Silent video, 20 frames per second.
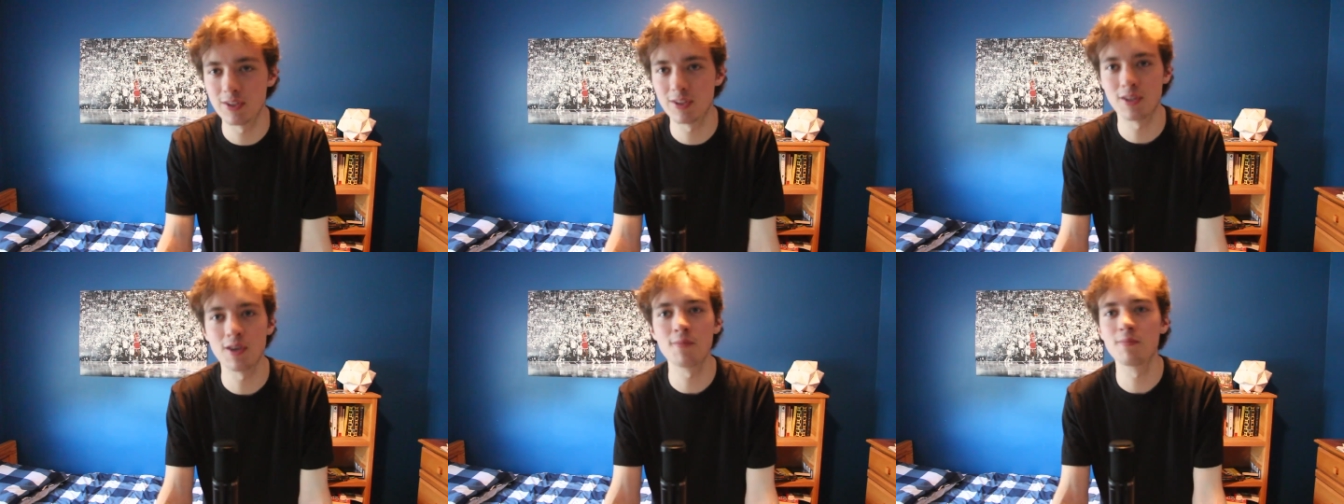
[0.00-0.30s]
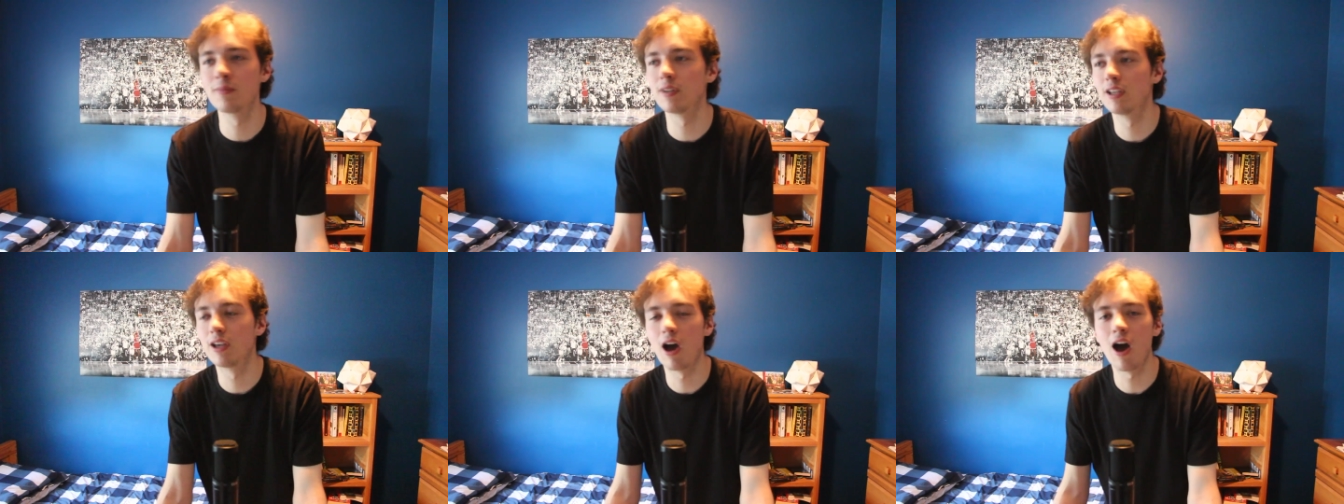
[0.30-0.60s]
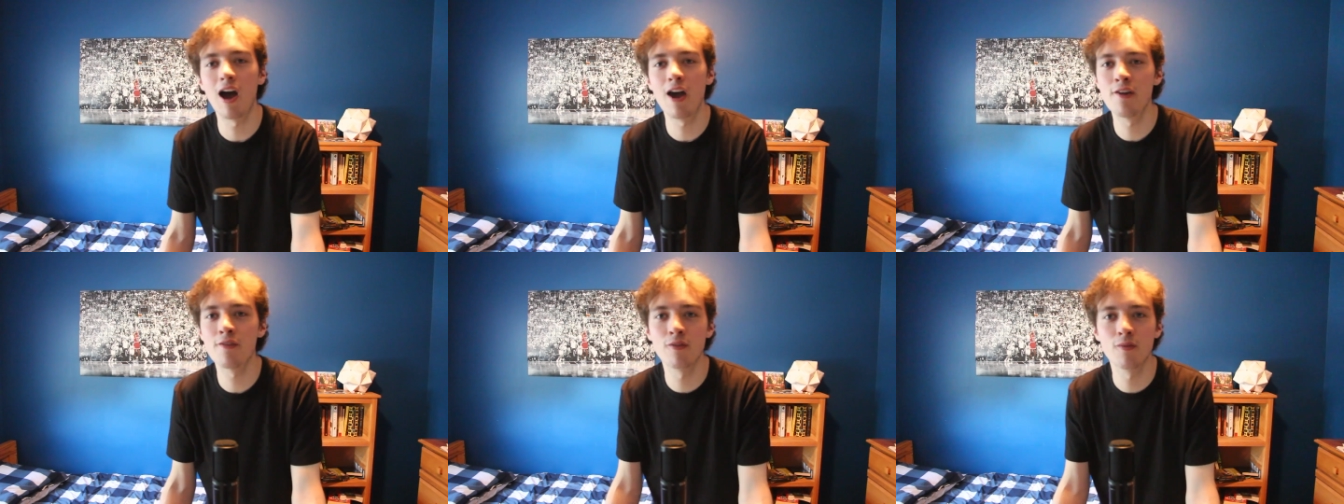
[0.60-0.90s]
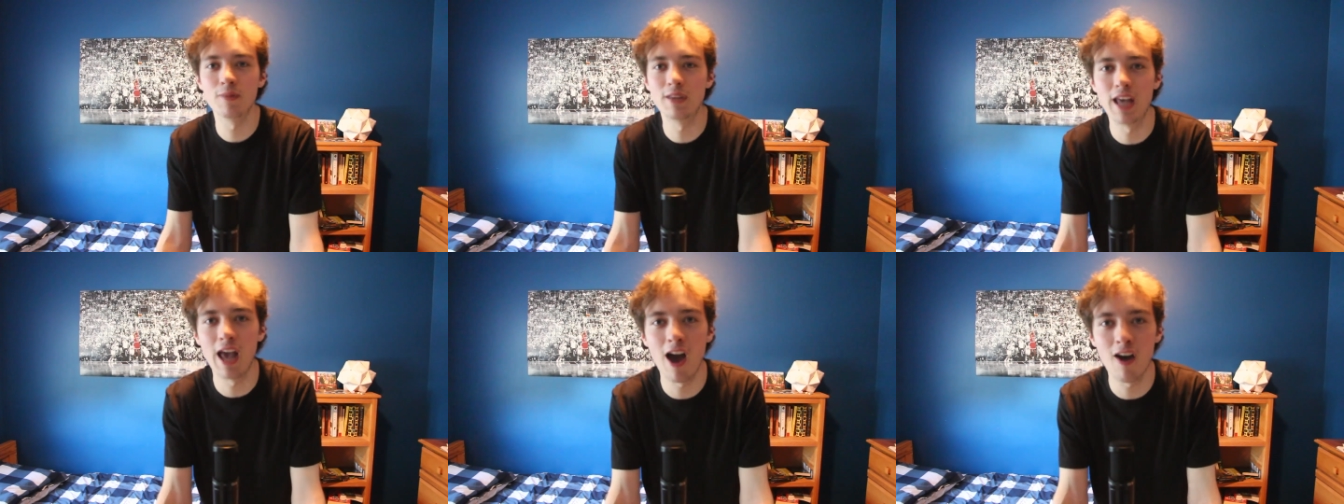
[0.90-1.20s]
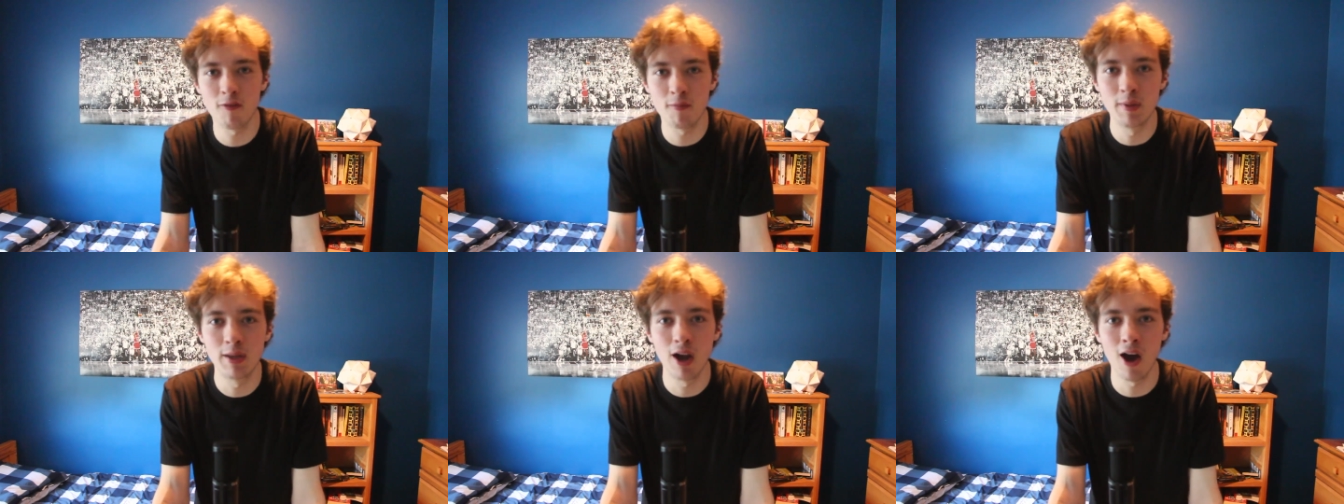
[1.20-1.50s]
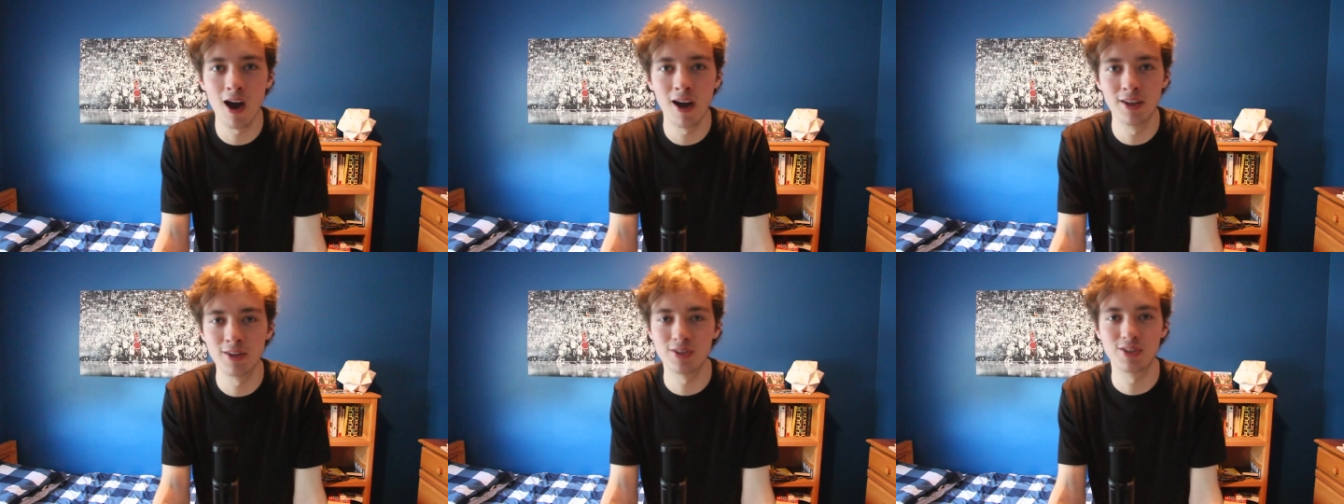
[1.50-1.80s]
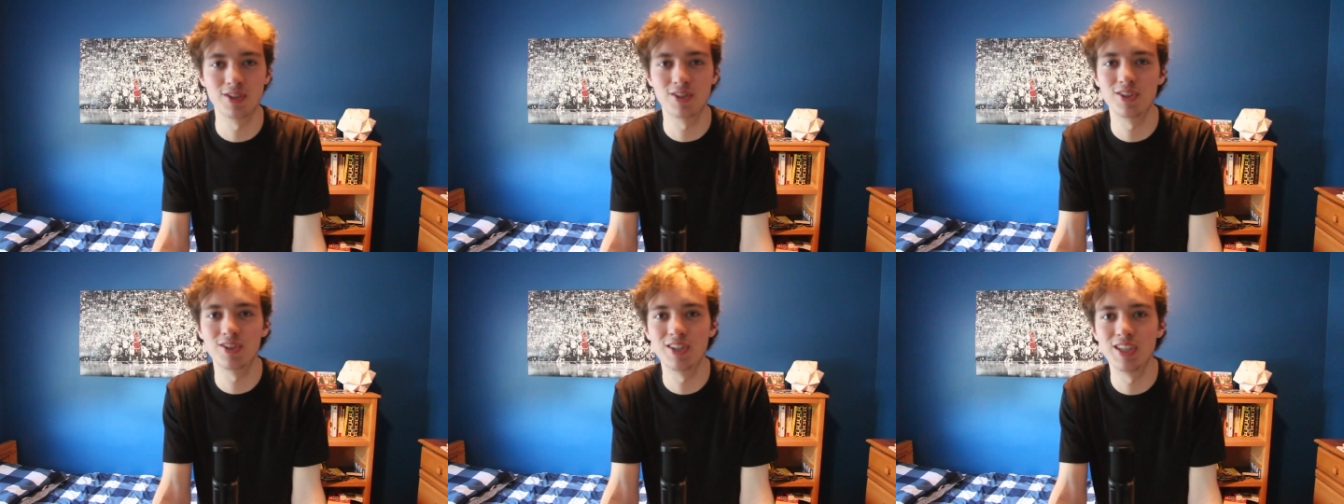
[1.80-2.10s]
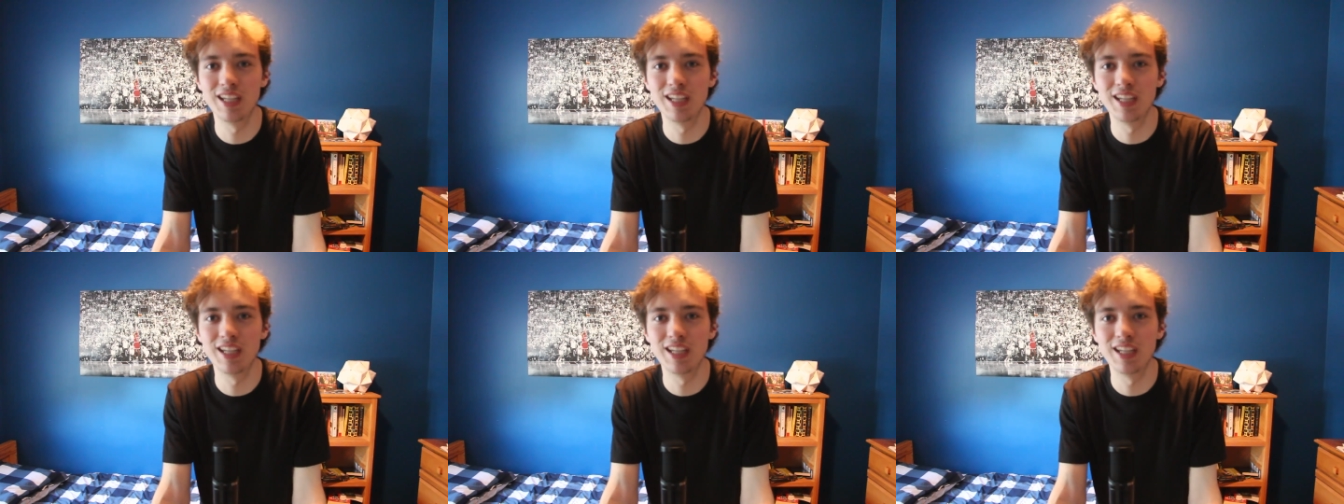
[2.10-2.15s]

some guy from the FBI is just